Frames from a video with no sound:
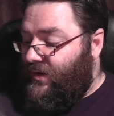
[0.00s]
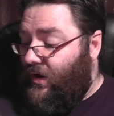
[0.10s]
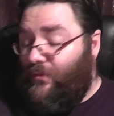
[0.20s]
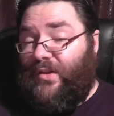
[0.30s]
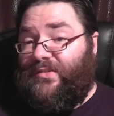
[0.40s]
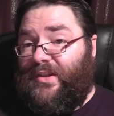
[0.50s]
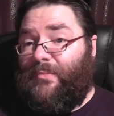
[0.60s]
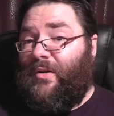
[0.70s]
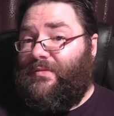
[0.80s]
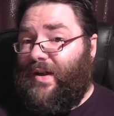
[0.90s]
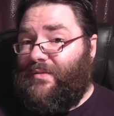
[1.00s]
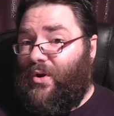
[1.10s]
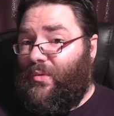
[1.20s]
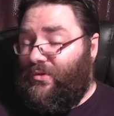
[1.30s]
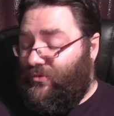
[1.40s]
Originally my
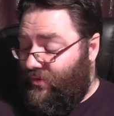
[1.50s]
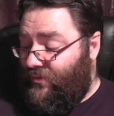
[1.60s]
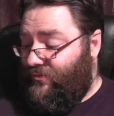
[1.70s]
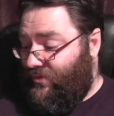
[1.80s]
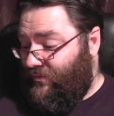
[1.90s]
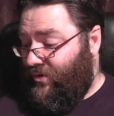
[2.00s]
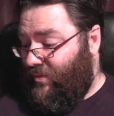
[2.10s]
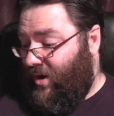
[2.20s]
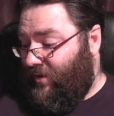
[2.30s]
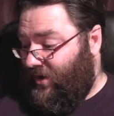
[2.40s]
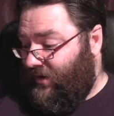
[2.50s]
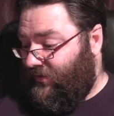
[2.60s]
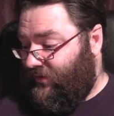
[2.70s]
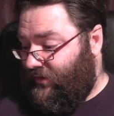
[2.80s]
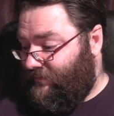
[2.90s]
favourite was the rhubarb and
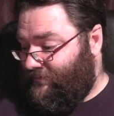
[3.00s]
custard.